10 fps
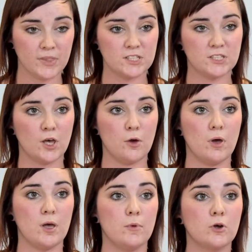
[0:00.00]
So
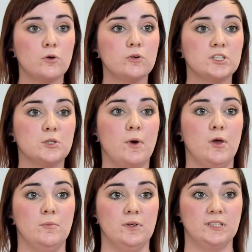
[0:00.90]
Accord at the
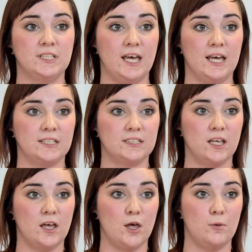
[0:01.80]
moment has
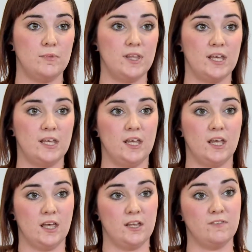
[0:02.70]
the
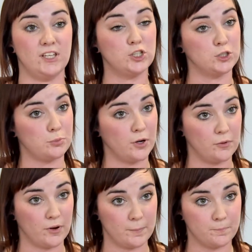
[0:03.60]
Adventures
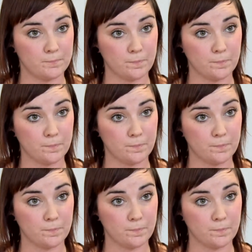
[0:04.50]
Programme,